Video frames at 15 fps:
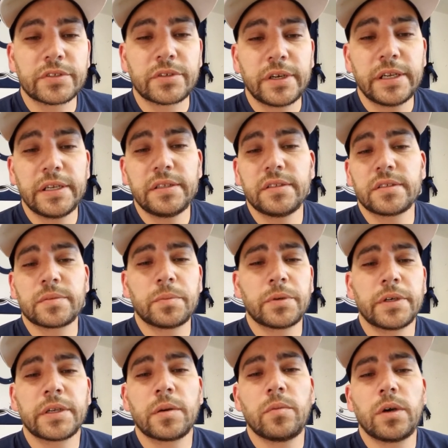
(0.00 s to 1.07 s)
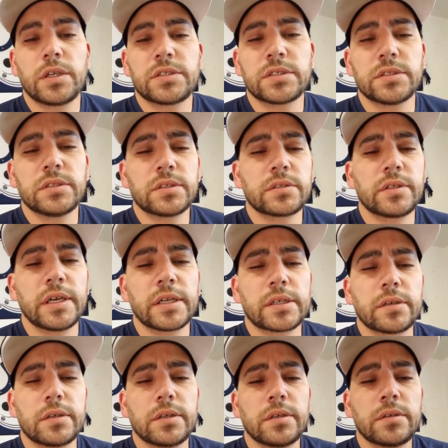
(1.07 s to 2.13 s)
great. This morning I'm watching Grant
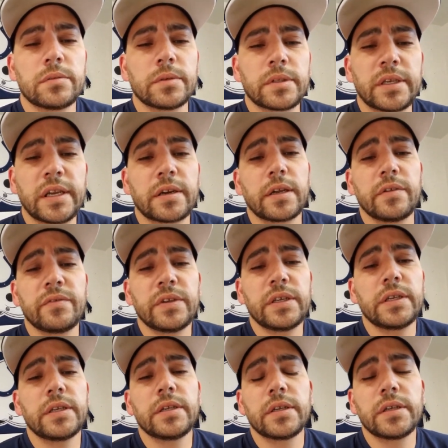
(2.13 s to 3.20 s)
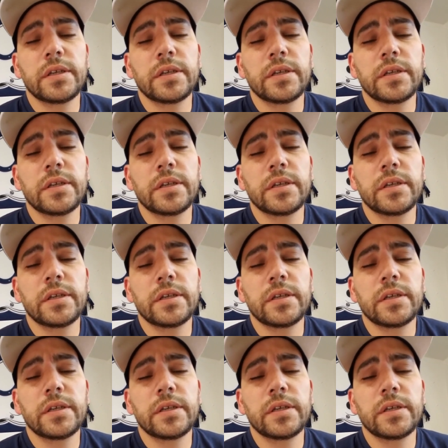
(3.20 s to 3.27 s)
Cardone with Gary Vee.